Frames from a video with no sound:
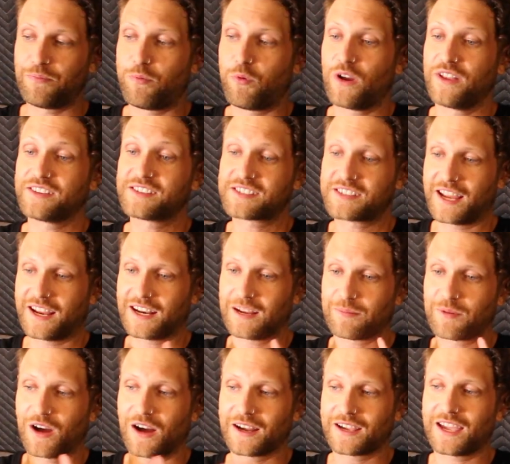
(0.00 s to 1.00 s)
when
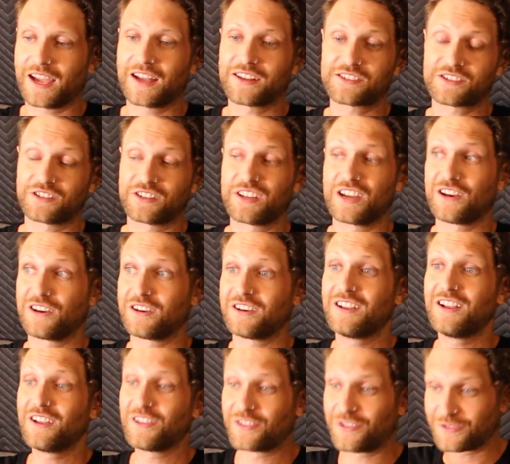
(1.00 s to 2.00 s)
stand-up got canceled,
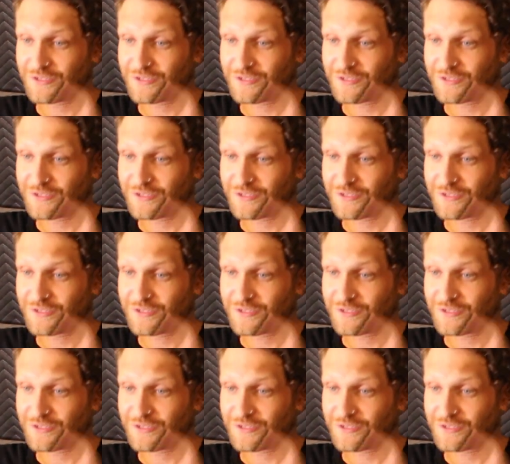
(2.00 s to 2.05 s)
and